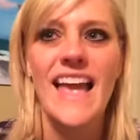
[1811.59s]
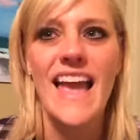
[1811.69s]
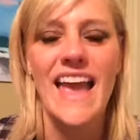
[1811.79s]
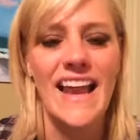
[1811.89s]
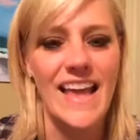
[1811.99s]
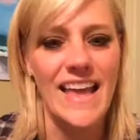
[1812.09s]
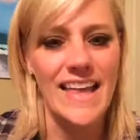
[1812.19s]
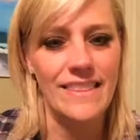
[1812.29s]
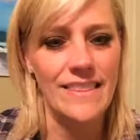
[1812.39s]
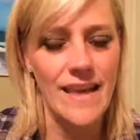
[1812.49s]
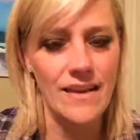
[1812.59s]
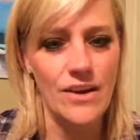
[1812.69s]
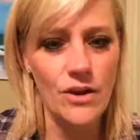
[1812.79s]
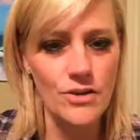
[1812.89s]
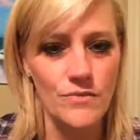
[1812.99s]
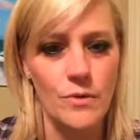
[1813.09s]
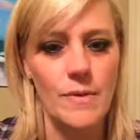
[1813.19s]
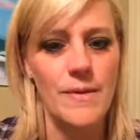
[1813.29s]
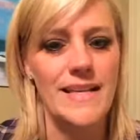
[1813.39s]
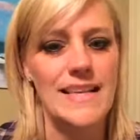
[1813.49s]
And that hurts for me
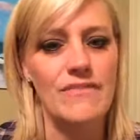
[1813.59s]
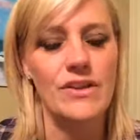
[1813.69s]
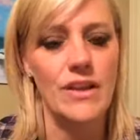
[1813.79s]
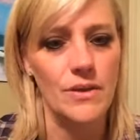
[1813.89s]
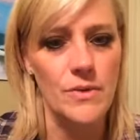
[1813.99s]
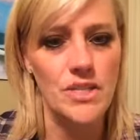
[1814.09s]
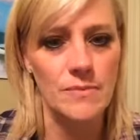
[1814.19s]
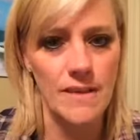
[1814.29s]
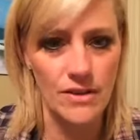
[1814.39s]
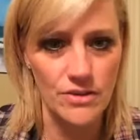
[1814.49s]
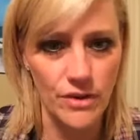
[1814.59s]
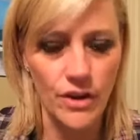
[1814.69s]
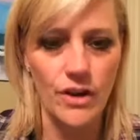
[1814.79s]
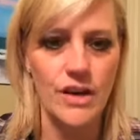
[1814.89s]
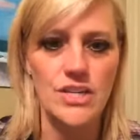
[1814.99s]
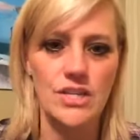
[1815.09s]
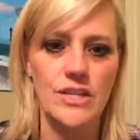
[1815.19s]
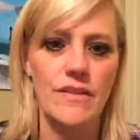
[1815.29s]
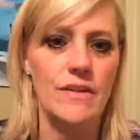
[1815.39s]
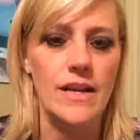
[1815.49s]
because I feel like we should be there to encourage each
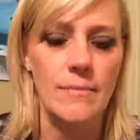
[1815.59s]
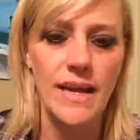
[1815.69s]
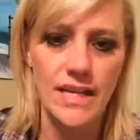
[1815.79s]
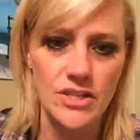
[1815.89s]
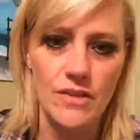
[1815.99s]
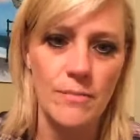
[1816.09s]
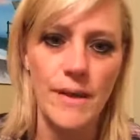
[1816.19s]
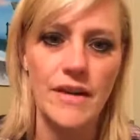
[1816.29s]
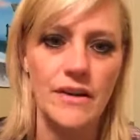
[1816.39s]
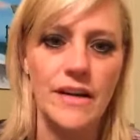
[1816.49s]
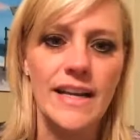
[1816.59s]
other and to make each other better.